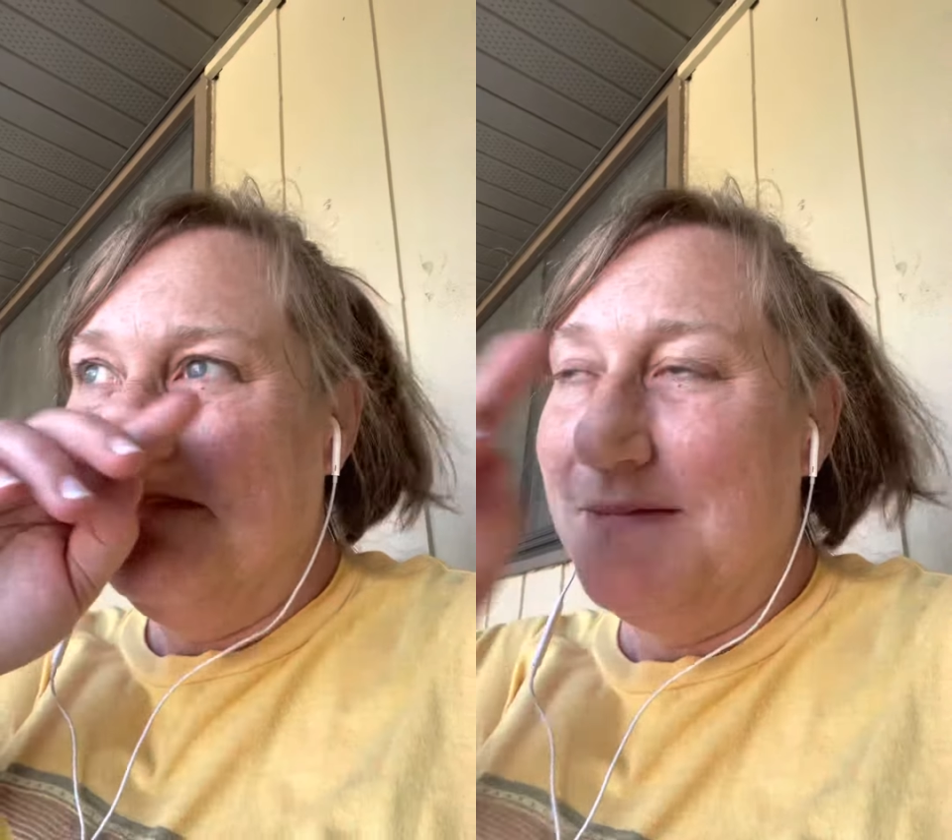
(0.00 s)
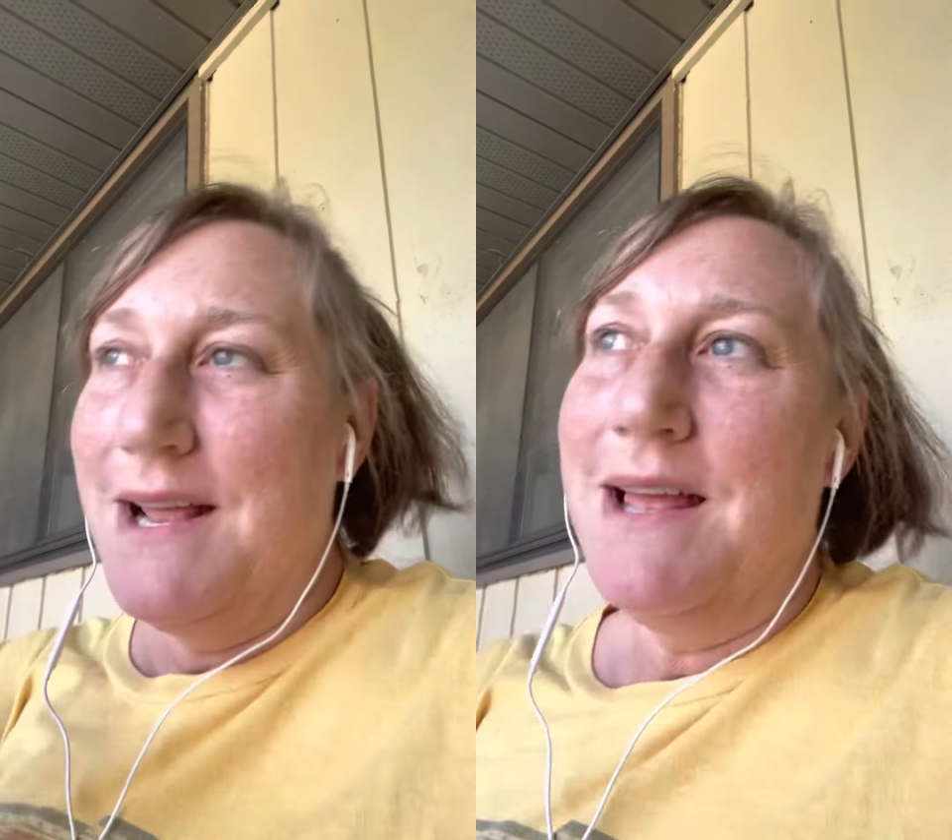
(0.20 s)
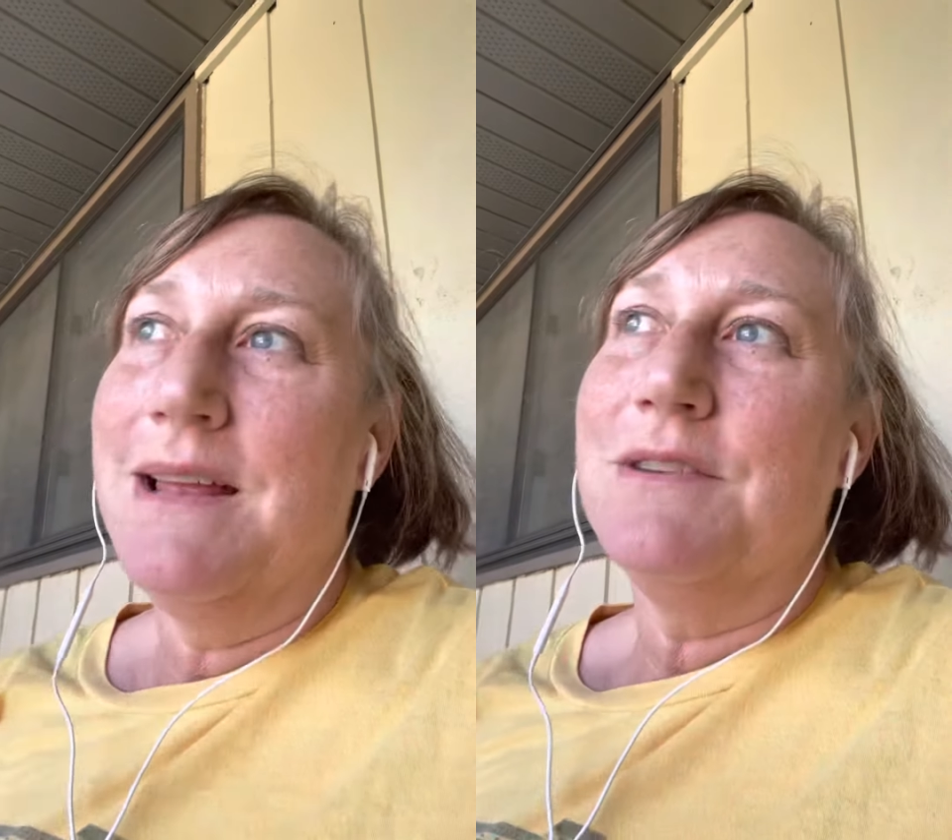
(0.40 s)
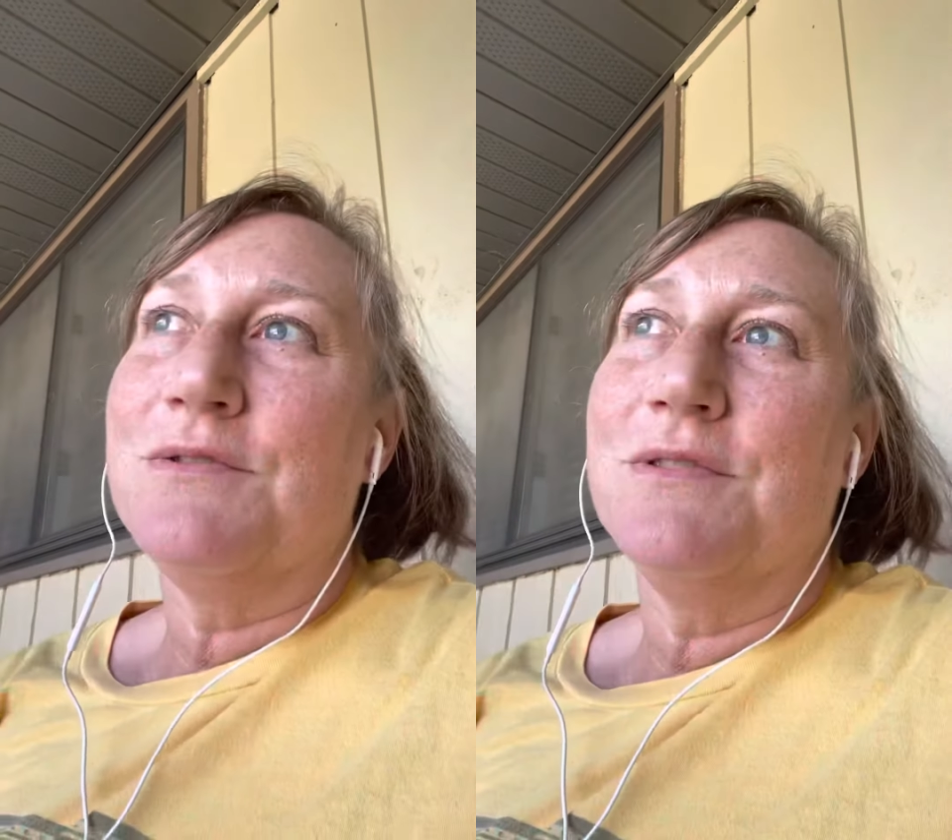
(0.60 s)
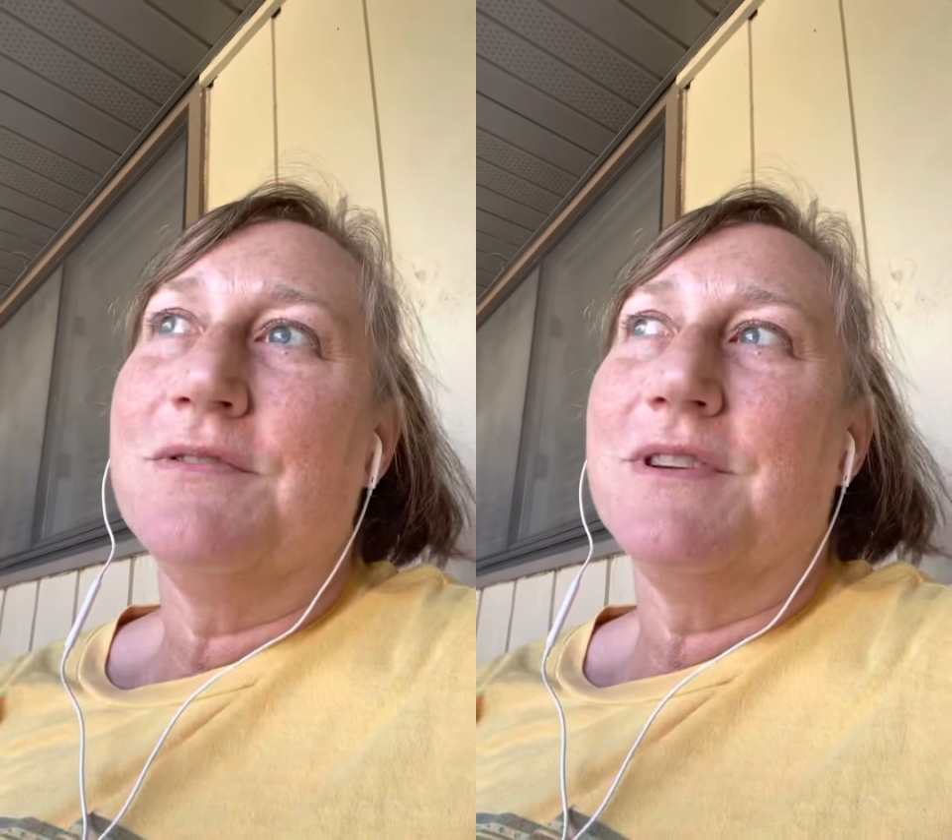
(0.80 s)
And
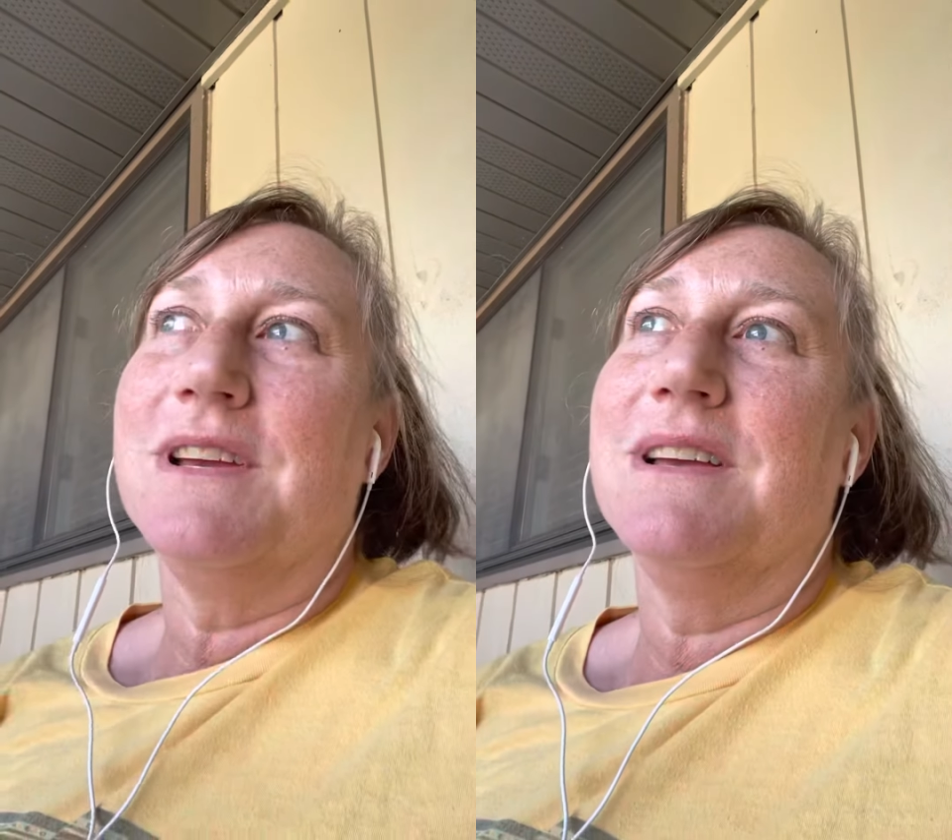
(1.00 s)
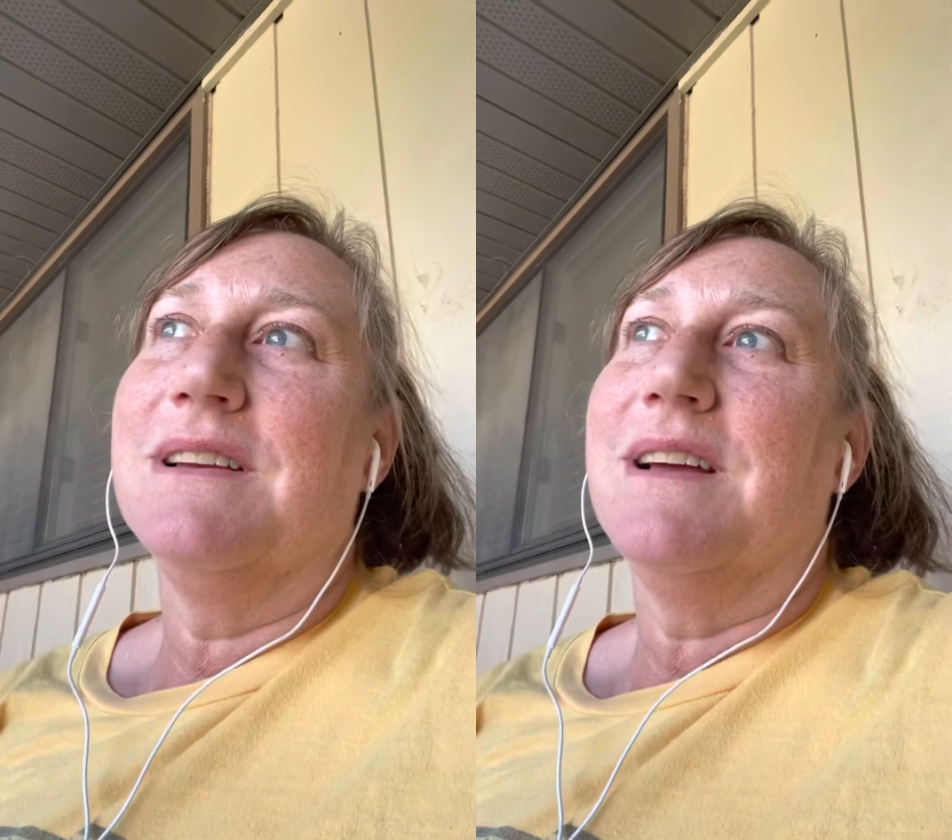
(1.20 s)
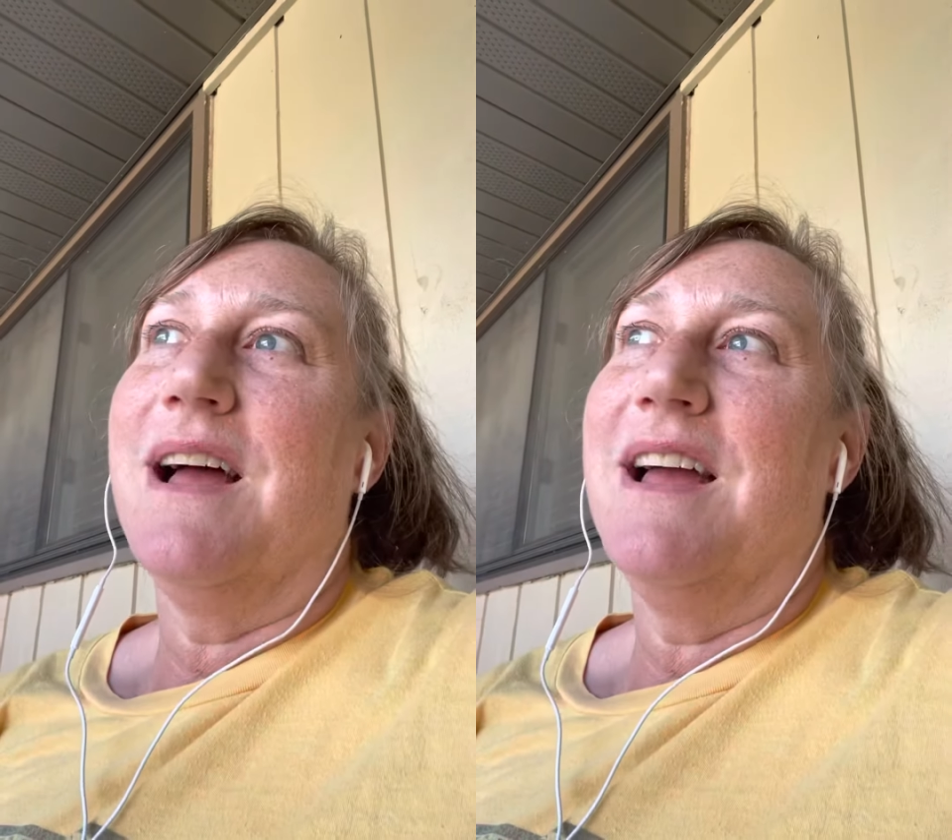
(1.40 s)
truthfully, I